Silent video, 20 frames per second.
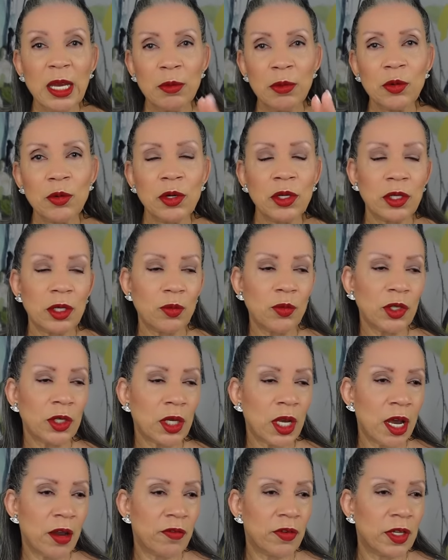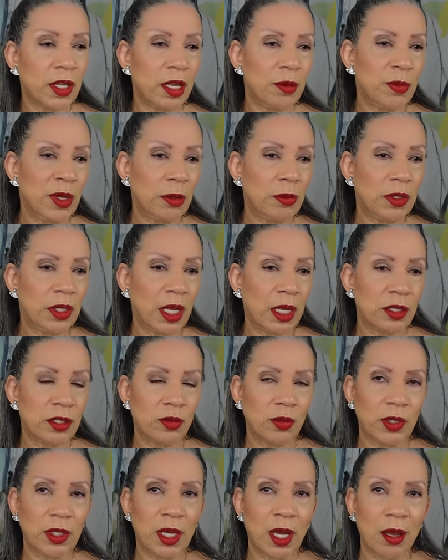But we'll, we'll cover that maybe
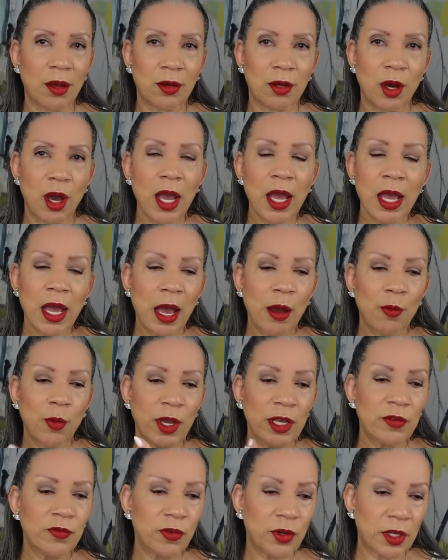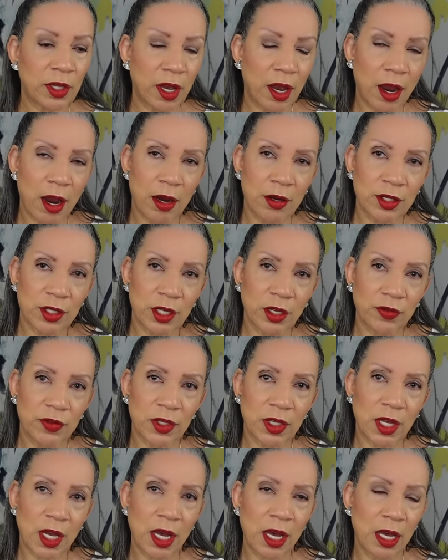next week. I'll go. I'm waiting for the hair stuff
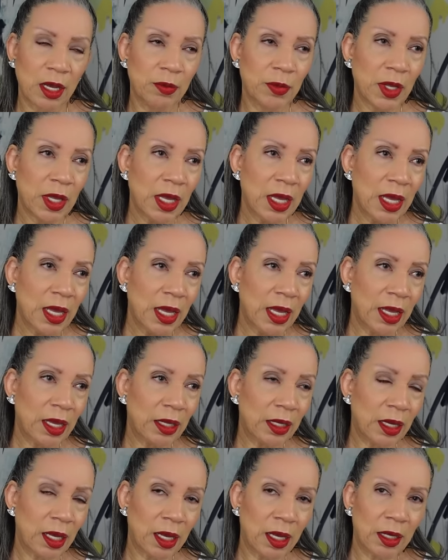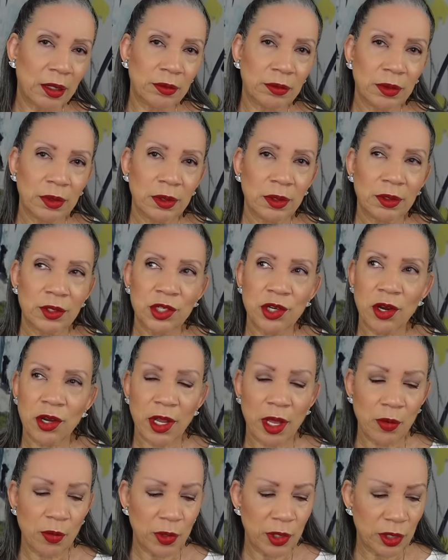to come and uh, share
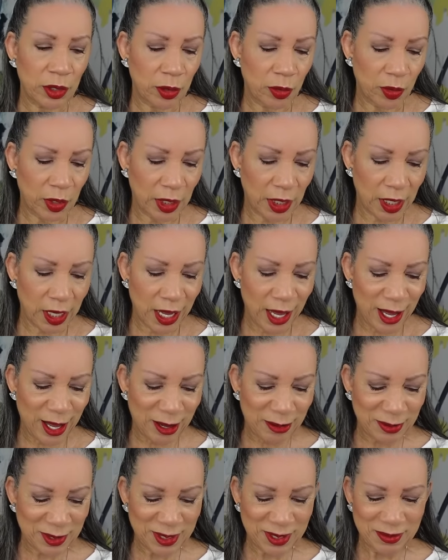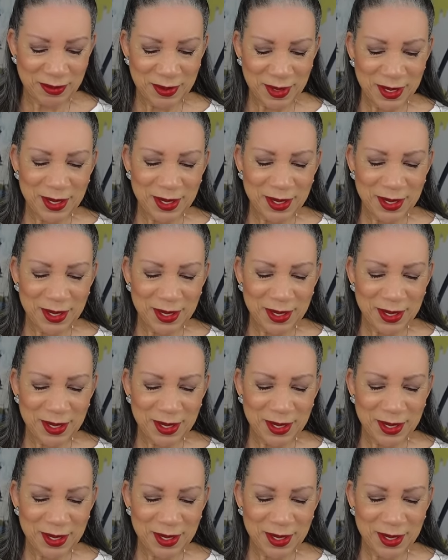that with you when it comes.